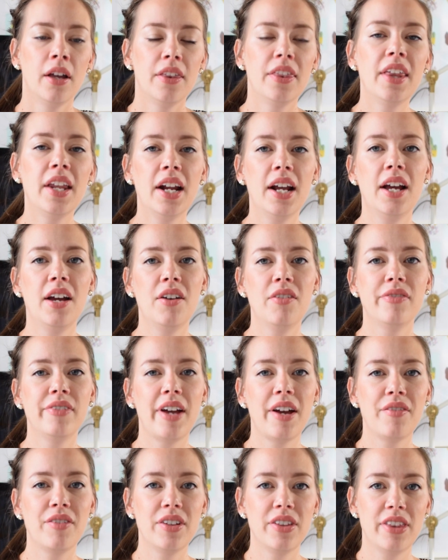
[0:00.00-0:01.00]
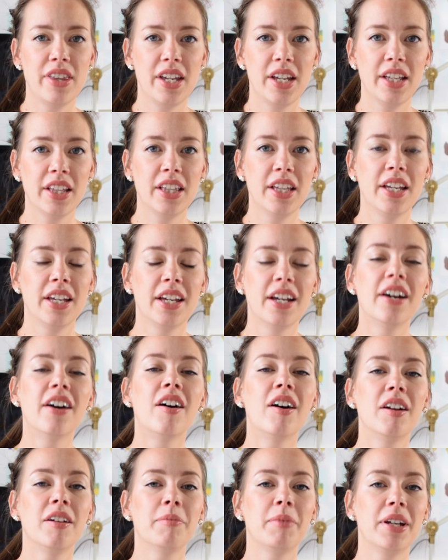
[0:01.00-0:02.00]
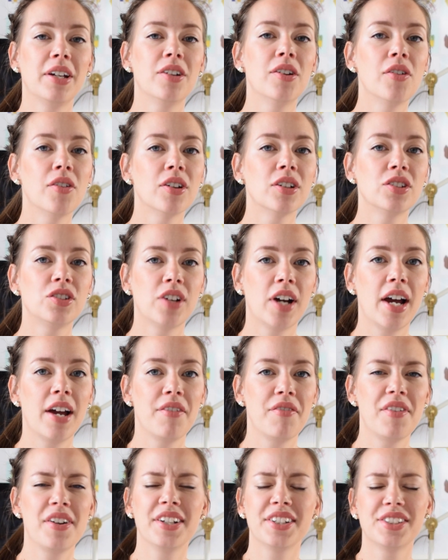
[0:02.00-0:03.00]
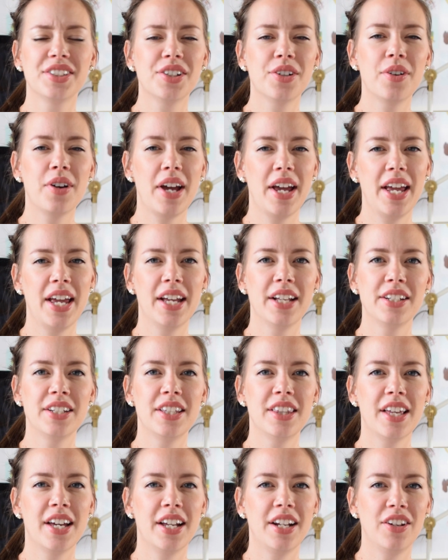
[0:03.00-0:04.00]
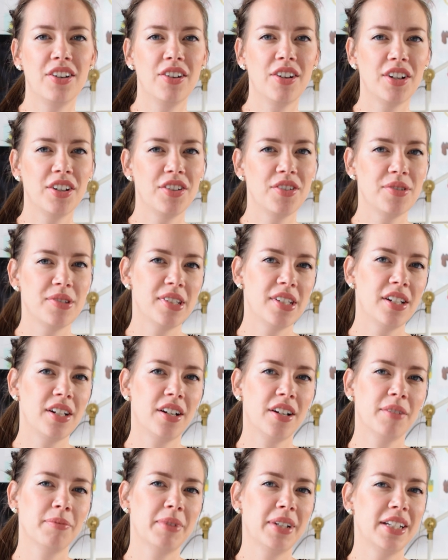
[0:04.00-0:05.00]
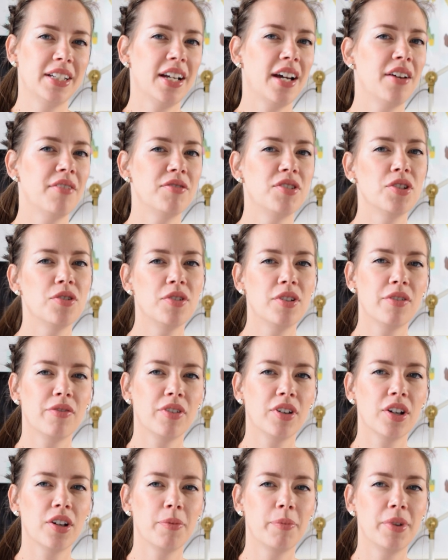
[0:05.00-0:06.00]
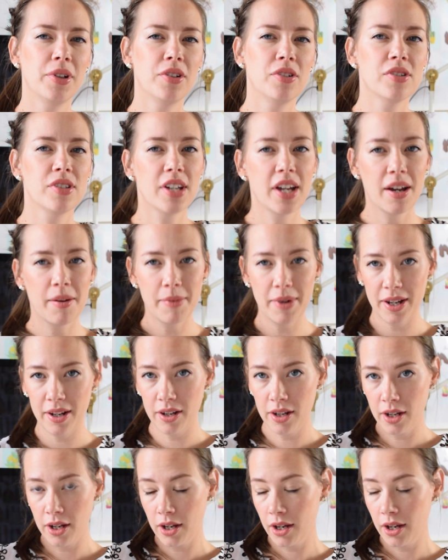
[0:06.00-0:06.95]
that I have everything on my Google Drive, and it's so handy that you can use it on my, I have two different computers. I have my